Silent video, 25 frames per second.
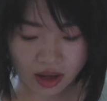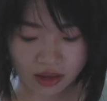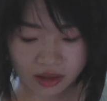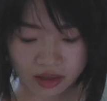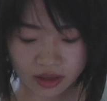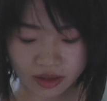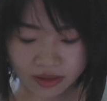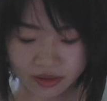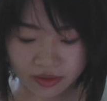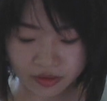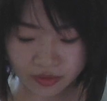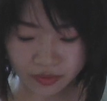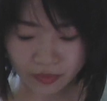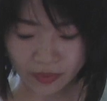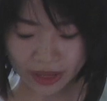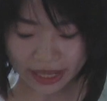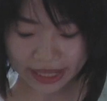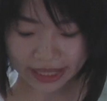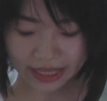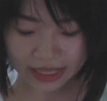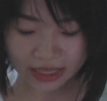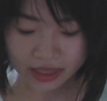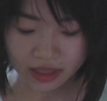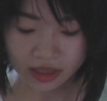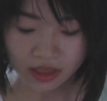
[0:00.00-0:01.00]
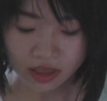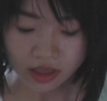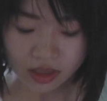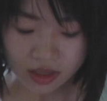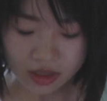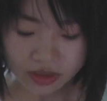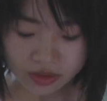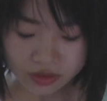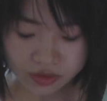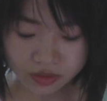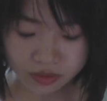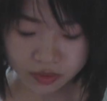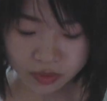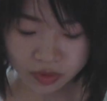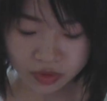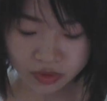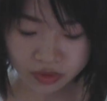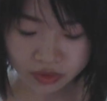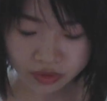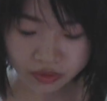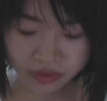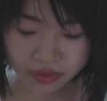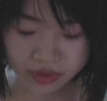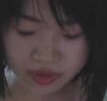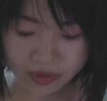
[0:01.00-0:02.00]
another way. So
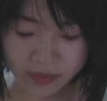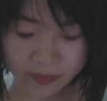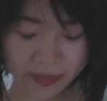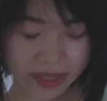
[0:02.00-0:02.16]
Michaud was a